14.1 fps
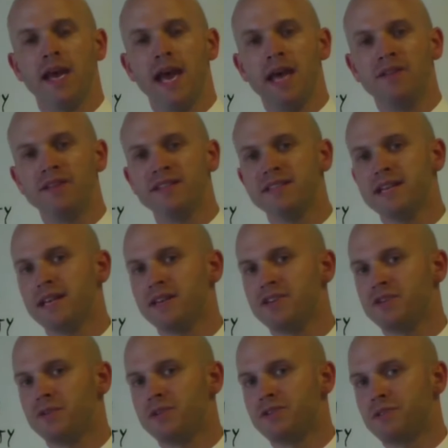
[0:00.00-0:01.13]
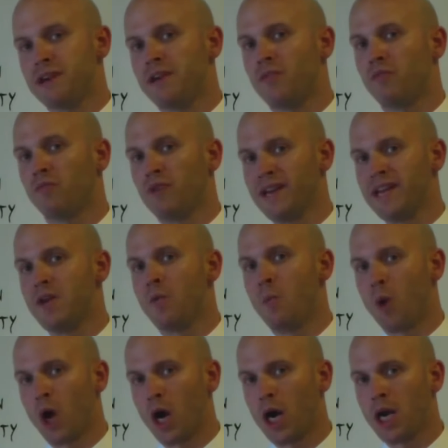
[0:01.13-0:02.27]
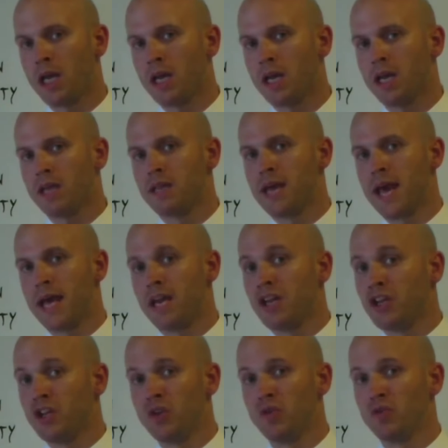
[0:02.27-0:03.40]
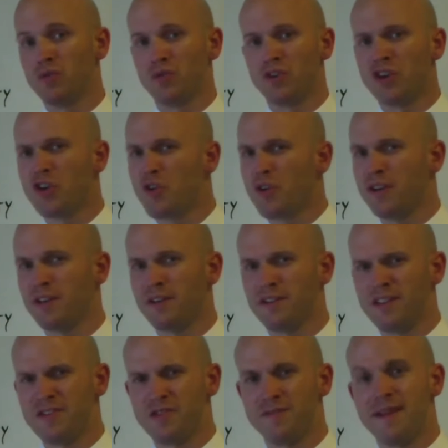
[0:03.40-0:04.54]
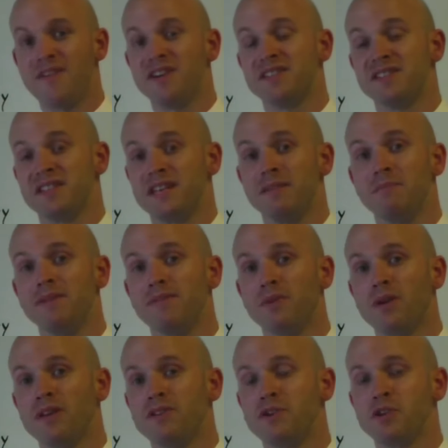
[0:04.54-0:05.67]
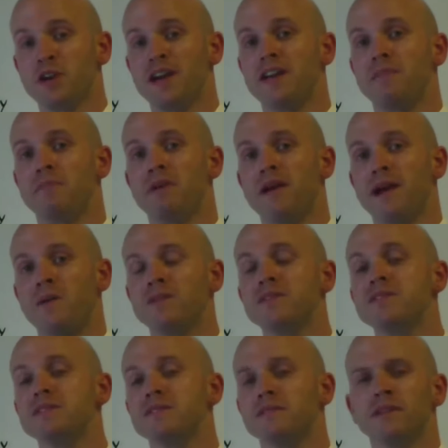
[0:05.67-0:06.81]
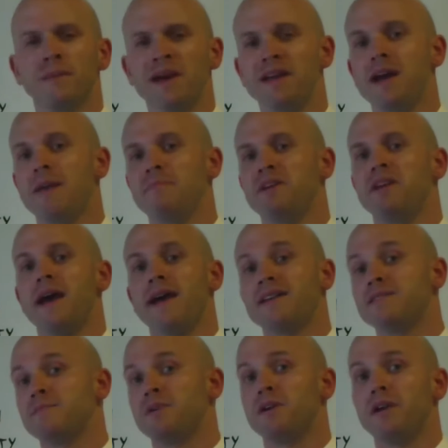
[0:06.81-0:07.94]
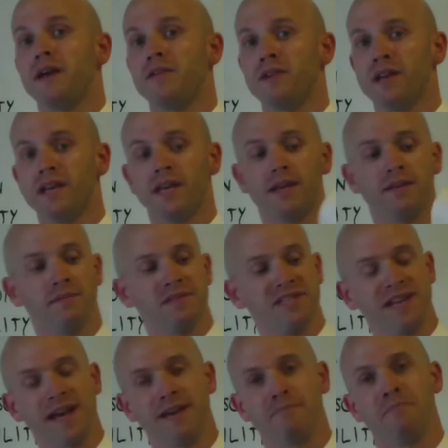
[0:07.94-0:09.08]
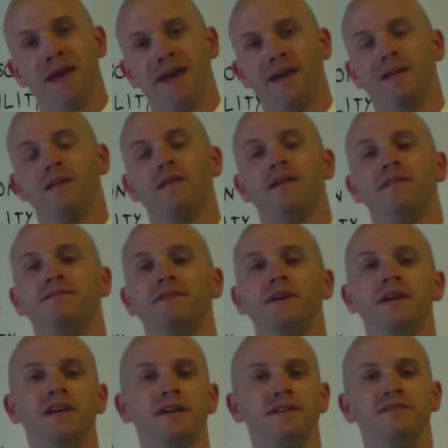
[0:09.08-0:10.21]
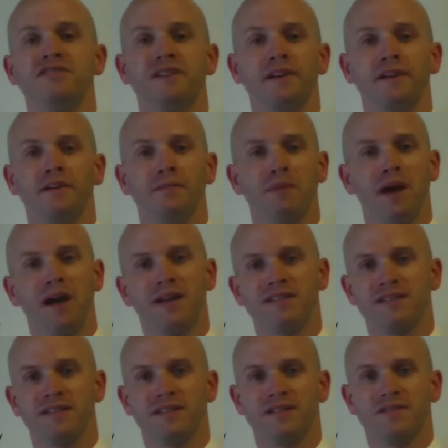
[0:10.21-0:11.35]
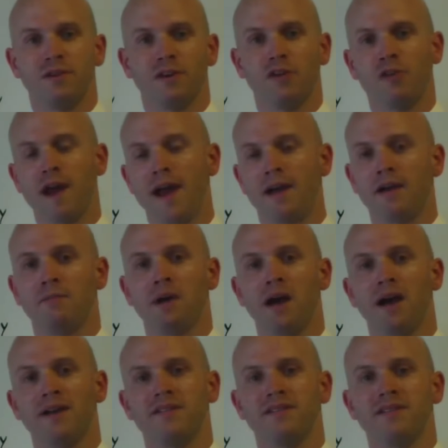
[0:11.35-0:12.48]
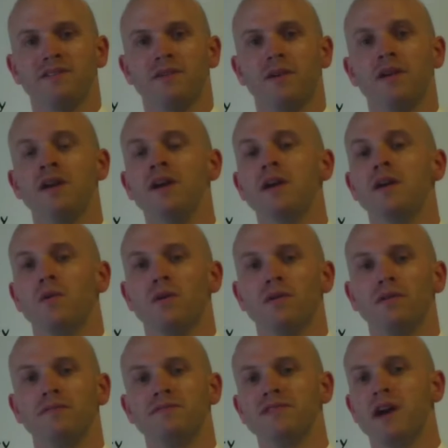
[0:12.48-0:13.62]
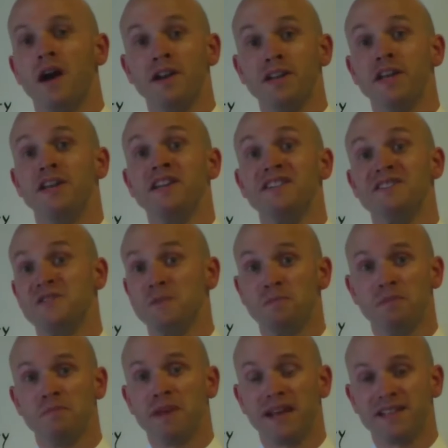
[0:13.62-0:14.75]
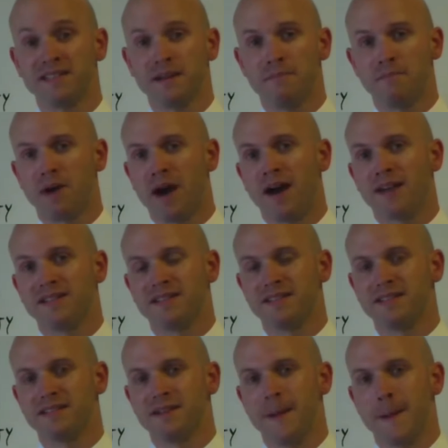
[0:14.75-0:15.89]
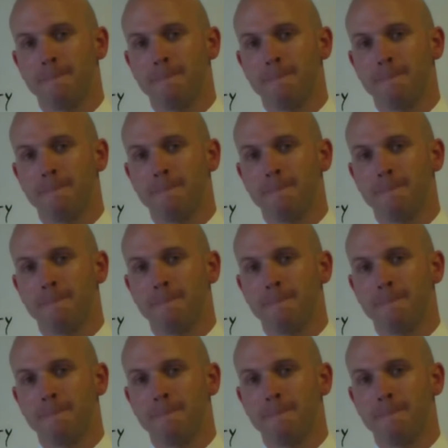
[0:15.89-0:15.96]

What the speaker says: and let's say that you were trying to read a word that that you've never seen before, that you're trying to pronounce. You might not be an expert at reading the side panel of cereal boxes or cracker boxes or onion soup mix boxes.